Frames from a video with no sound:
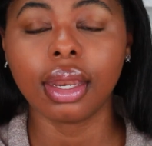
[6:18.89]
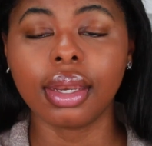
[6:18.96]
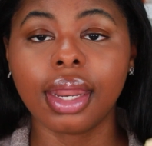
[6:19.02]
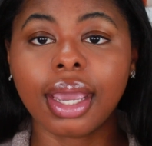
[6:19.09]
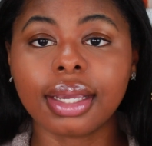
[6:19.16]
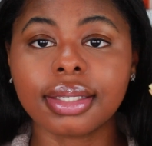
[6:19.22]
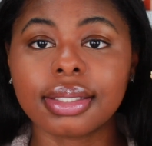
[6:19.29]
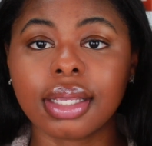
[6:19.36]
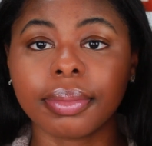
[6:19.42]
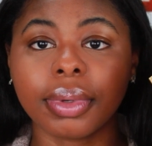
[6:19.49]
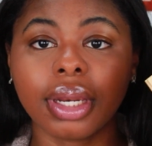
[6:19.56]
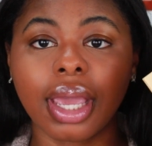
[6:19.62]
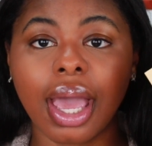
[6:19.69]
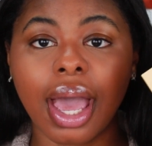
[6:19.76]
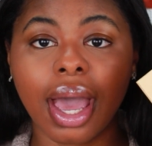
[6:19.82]
Next, I'm
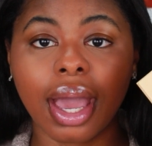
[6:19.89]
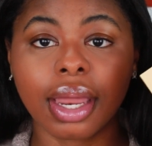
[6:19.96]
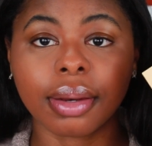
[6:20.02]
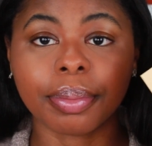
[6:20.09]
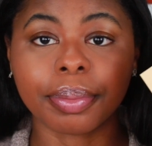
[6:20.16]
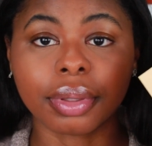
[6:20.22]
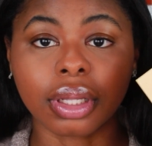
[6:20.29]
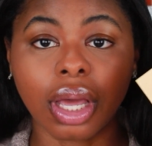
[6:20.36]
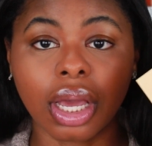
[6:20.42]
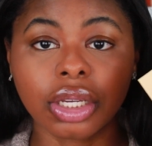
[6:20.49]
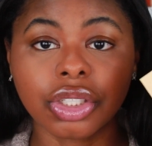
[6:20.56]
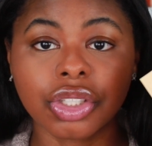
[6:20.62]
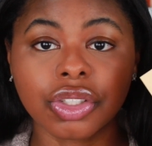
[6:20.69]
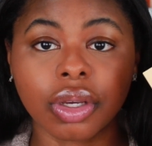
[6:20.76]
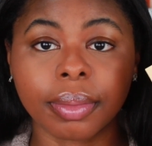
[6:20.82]
gonna add
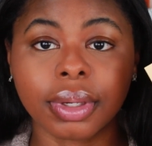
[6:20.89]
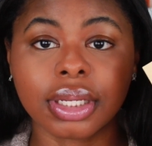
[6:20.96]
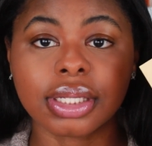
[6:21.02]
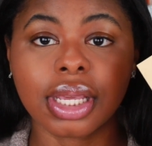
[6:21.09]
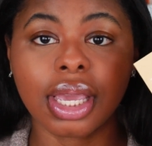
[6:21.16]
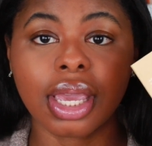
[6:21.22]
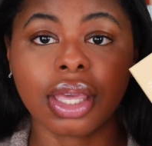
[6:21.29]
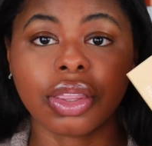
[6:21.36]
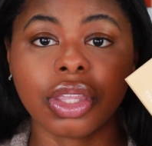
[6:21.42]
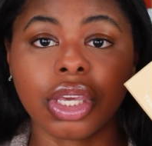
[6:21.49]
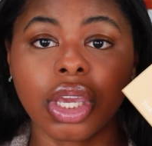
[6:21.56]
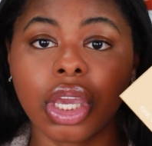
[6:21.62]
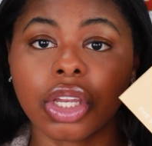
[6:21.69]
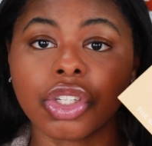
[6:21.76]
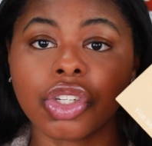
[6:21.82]
blush. So I'm gonna take
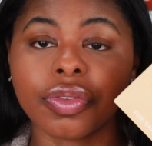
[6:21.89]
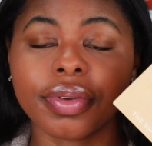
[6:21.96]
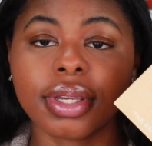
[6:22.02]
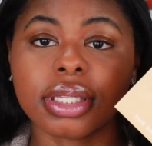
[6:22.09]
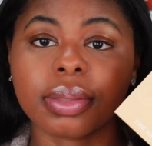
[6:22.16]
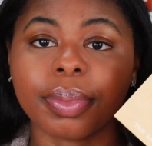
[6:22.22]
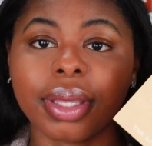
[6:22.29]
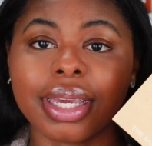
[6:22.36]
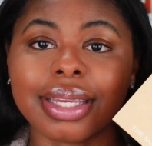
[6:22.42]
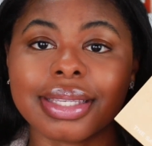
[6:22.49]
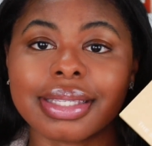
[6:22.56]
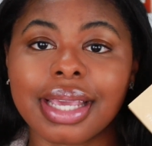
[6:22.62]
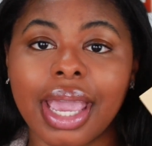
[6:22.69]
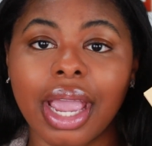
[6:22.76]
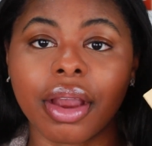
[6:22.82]
the Juvia's Place
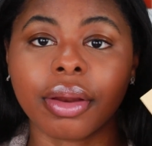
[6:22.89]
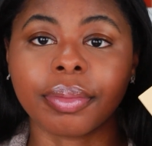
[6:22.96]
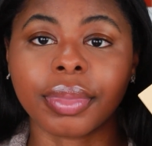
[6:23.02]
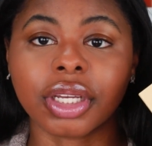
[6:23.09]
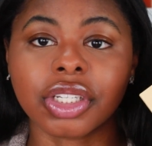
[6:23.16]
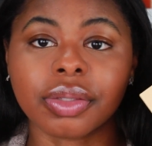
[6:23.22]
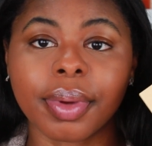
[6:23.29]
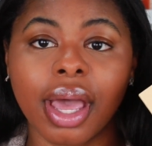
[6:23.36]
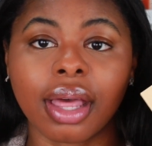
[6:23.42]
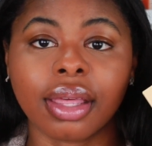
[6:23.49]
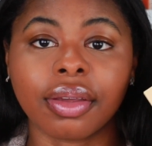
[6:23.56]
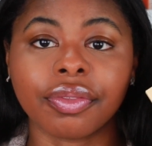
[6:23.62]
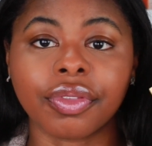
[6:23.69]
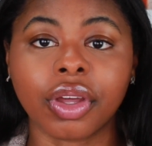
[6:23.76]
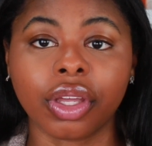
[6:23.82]
Saharan Blush
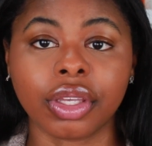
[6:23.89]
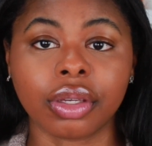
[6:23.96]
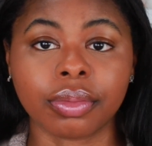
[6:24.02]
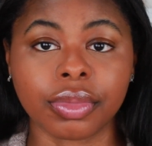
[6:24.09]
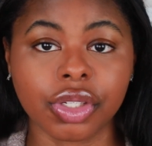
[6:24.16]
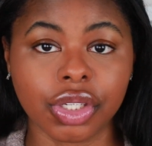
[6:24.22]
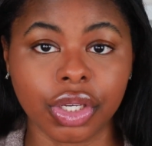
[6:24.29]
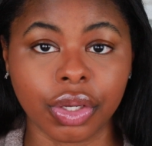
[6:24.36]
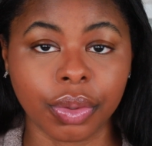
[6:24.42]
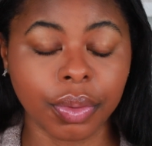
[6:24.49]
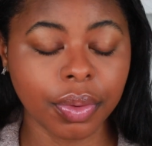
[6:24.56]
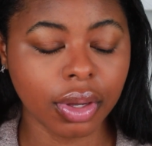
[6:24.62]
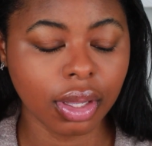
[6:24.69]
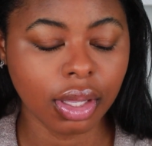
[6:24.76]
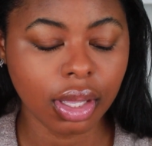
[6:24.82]
Palette Volume 2.